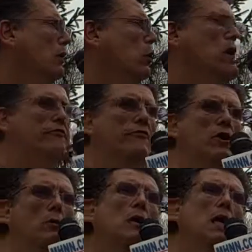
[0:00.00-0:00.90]
law
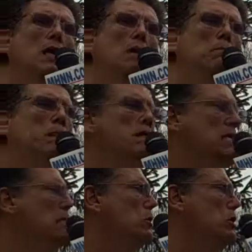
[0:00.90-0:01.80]
firm, because
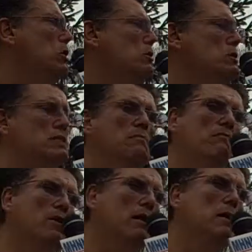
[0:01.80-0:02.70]
I'm going to use some
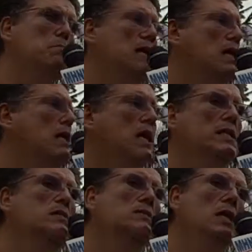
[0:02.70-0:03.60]
very big
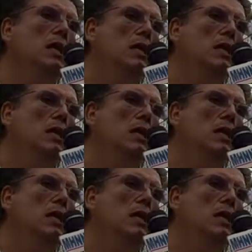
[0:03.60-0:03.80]
guns